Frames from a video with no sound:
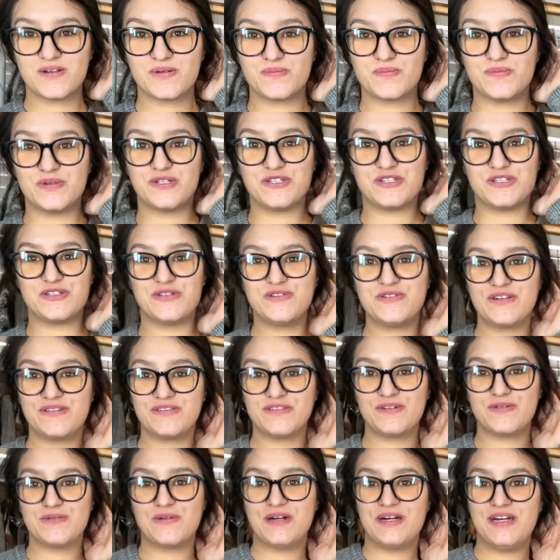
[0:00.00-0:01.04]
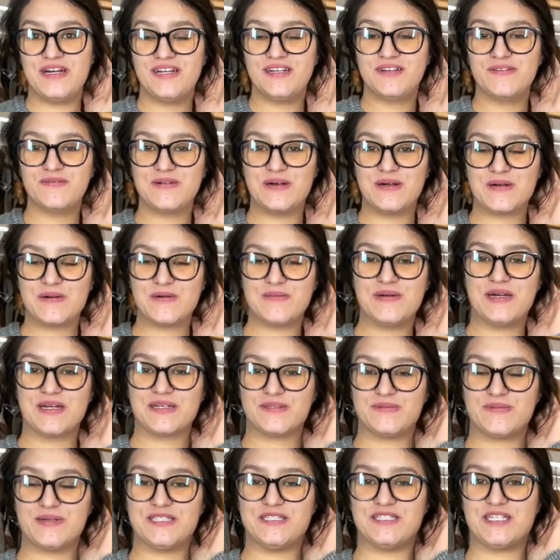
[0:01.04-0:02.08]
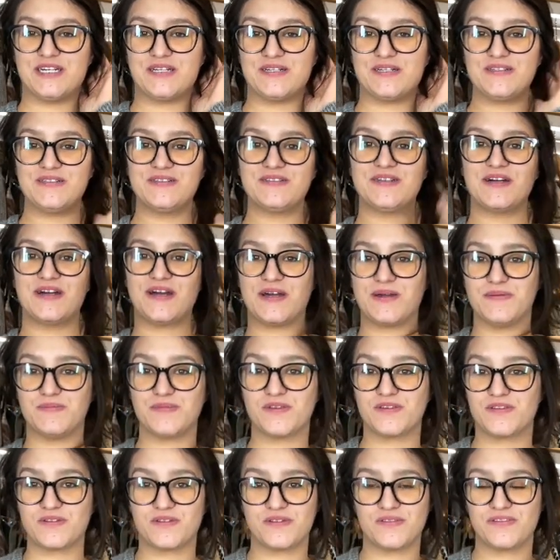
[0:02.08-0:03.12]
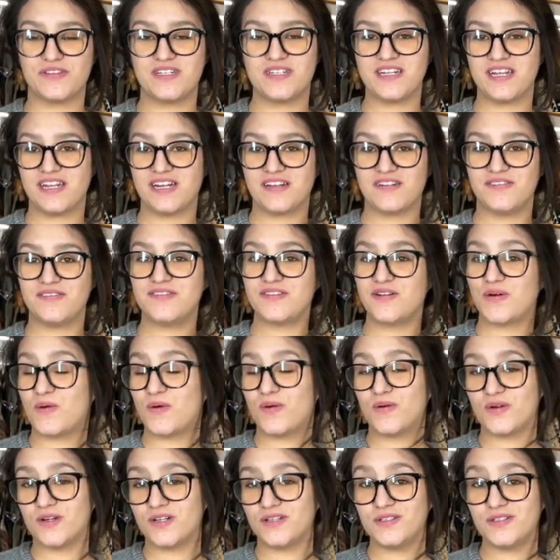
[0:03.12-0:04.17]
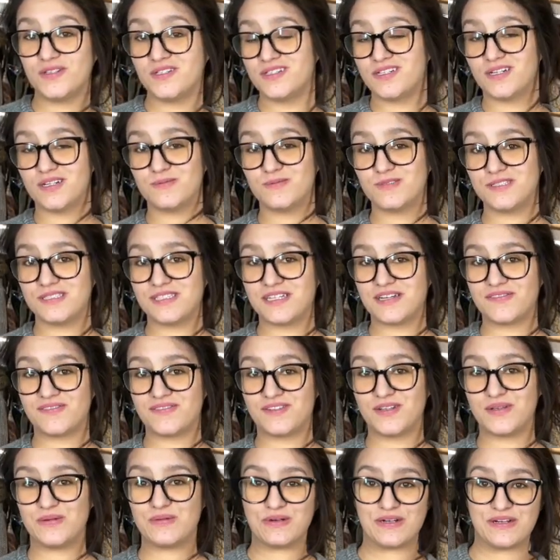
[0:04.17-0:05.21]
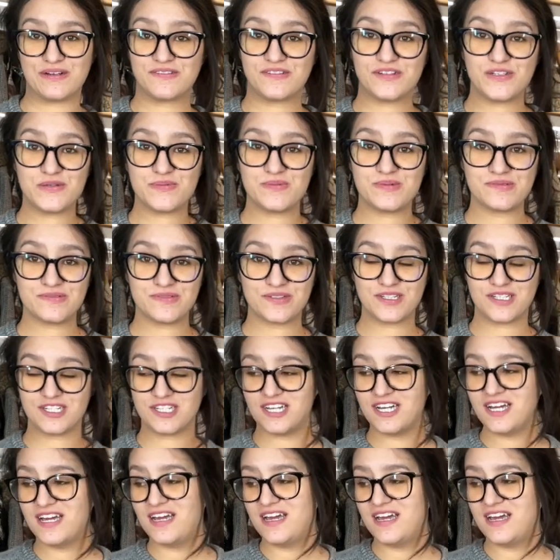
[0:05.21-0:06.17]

Bonjour everyone, welcome back to my channel. I'm the Thrifty Native, or you can call me Stephanie, whatever you prefer.